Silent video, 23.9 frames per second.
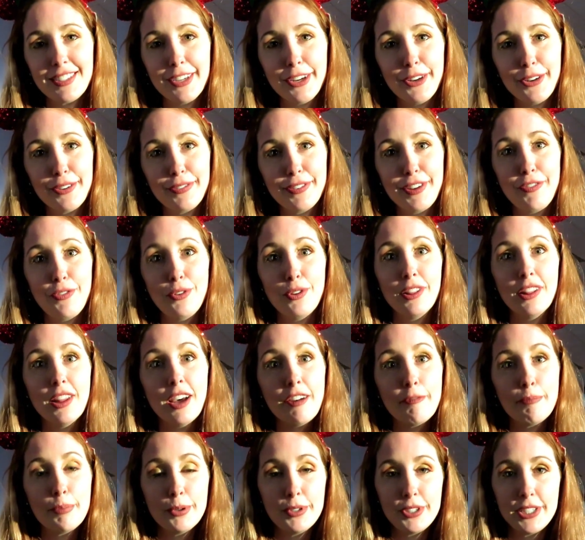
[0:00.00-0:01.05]
So if you
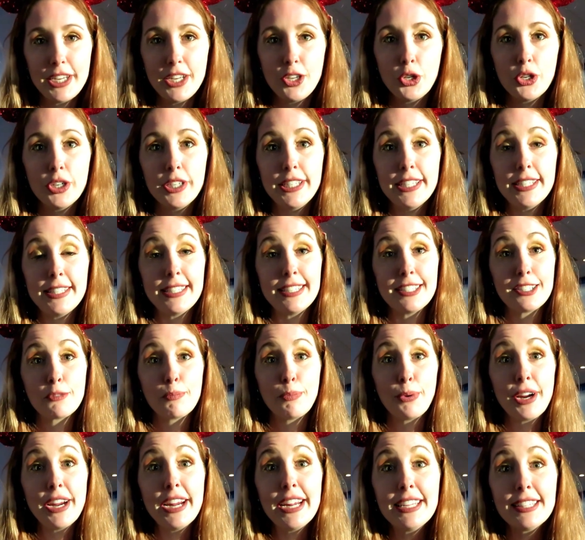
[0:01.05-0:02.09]
love poutine, go to Disney
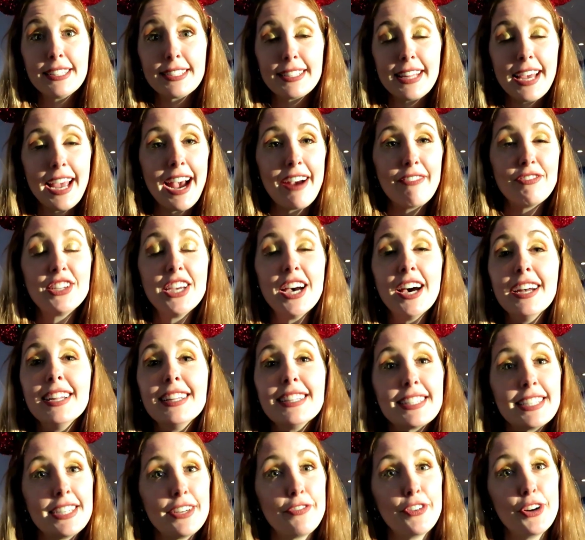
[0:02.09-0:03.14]
Springs. They have
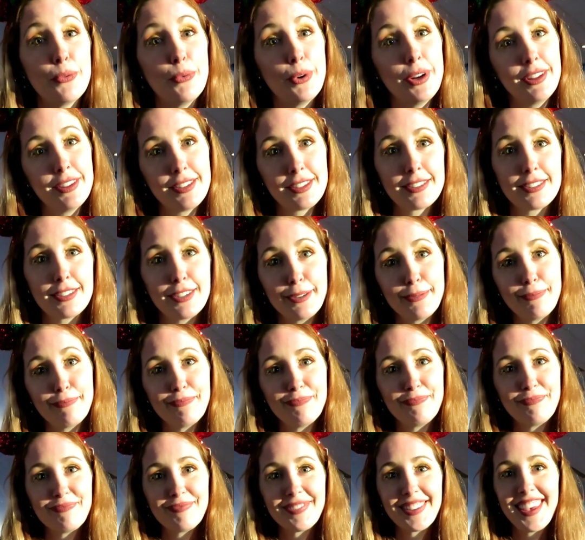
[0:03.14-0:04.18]
tons of different ones. So
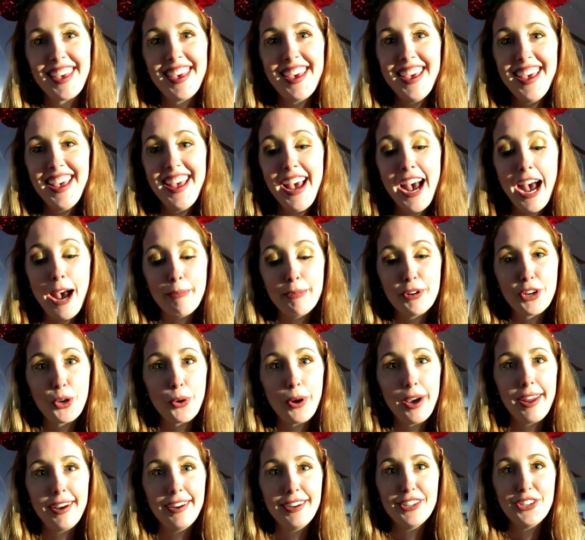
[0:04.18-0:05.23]
I'm gonna
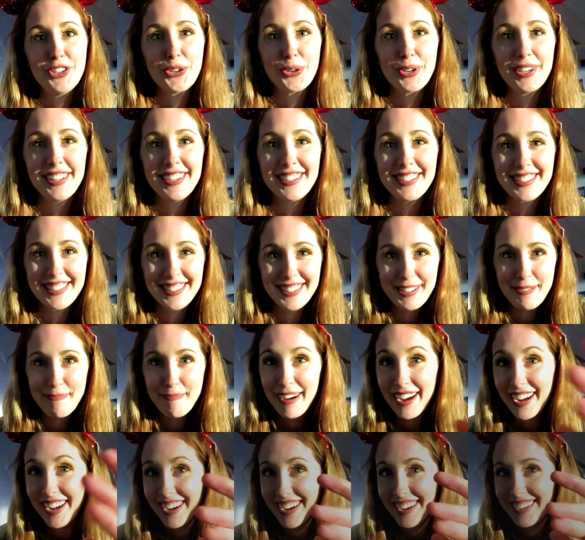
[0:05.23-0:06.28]
go ahead and enjoy this.
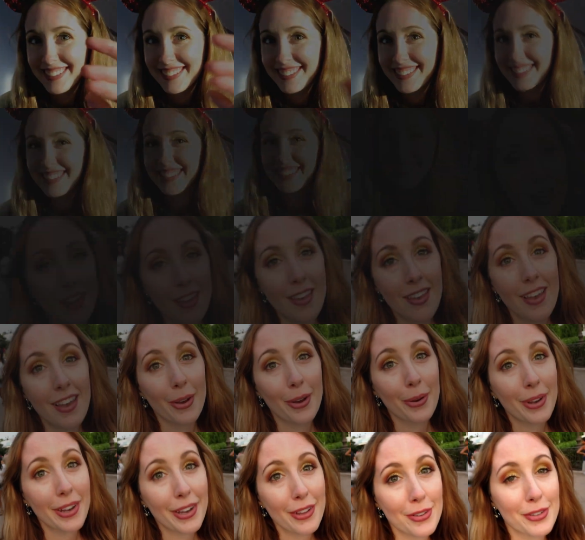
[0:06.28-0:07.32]
Bye guys.
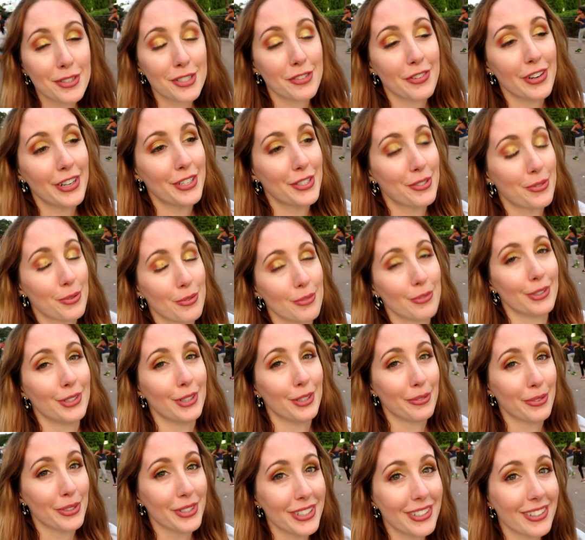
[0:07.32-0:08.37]
Okay, those fries were
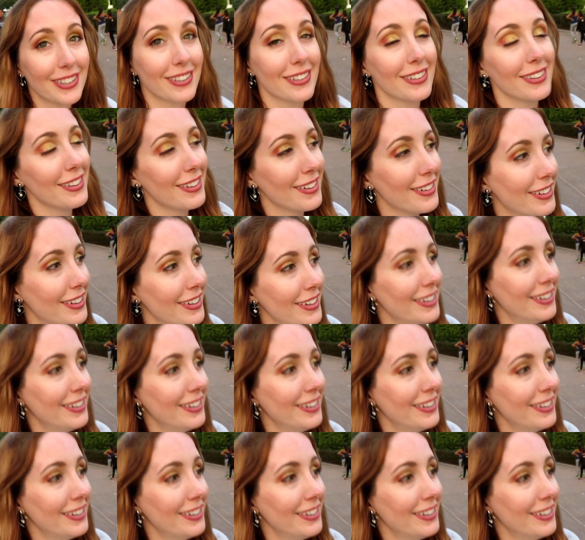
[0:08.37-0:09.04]
really, really good.